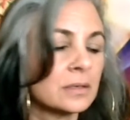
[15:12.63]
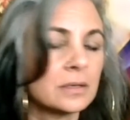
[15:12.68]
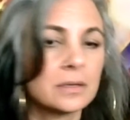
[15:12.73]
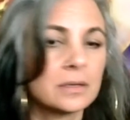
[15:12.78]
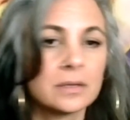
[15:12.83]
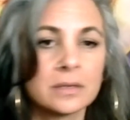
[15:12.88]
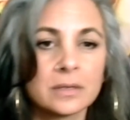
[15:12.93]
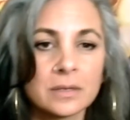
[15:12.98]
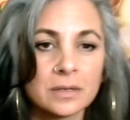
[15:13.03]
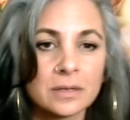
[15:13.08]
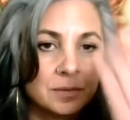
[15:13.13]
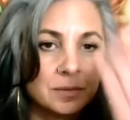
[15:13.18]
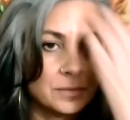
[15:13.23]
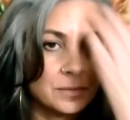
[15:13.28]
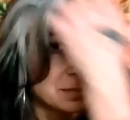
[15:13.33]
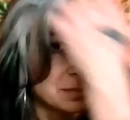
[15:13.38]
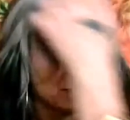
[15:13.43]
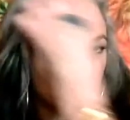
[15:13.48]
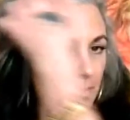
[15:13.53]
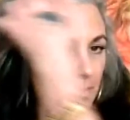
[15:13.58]
I'm
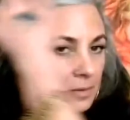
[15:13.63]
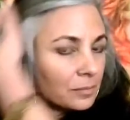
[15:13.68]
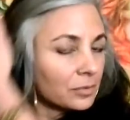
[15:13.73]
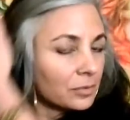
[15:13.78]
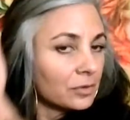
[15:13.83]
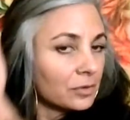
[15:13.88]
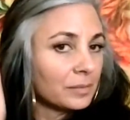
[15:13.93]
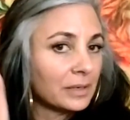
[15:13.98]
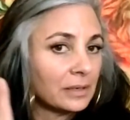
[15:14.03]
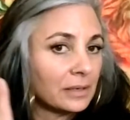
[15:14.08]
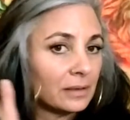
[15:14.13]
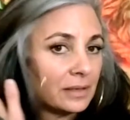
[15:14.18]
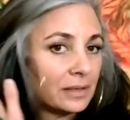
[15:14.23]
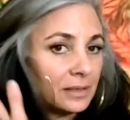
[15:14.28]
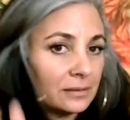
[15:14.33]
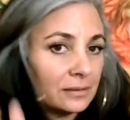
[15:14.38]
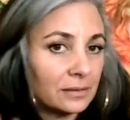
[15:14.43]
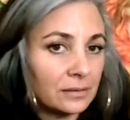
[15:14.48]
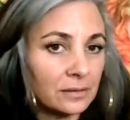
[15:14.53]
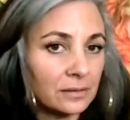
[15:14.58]
going to put my
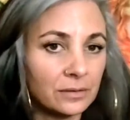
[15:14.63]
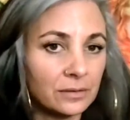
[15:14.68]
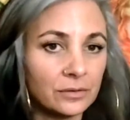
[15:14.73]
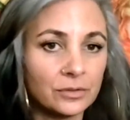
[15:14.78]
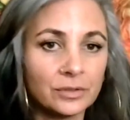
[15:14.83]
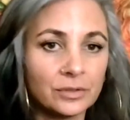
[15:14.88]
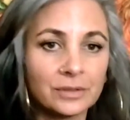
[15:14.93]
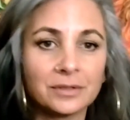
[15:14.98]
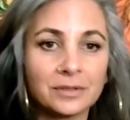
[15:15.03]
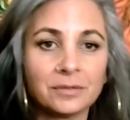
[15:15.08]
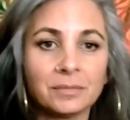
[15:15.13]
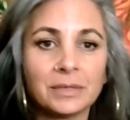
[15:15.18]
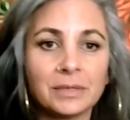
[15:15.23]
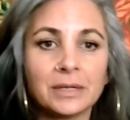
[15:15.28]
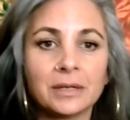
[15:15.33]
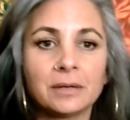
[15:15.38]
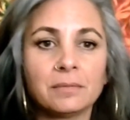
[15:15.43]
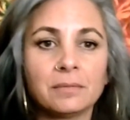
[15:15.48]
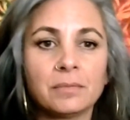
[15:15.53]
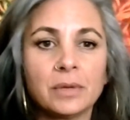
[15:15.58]
glasses on in just a
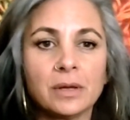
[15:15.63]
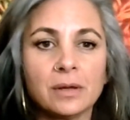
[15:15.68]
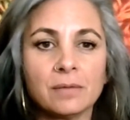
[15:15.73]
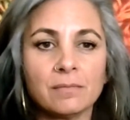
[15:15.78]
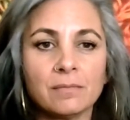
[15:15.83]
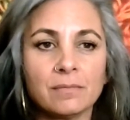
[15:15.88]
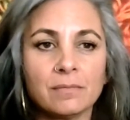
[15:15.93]
minute, but